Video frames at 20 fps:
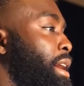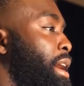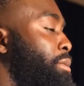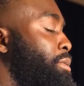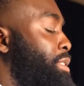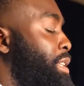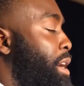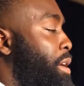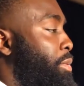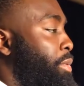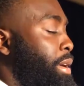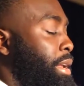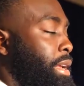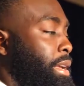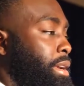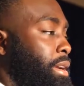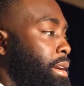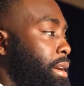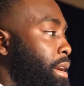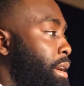I was
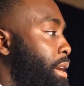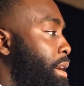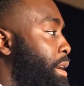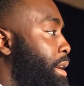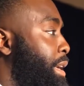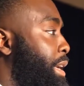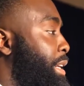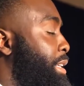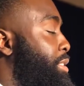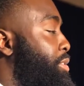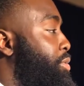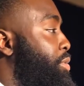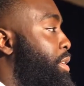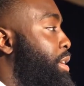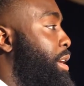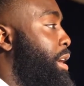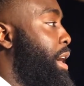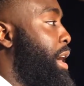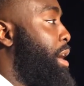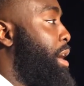already getting drunk.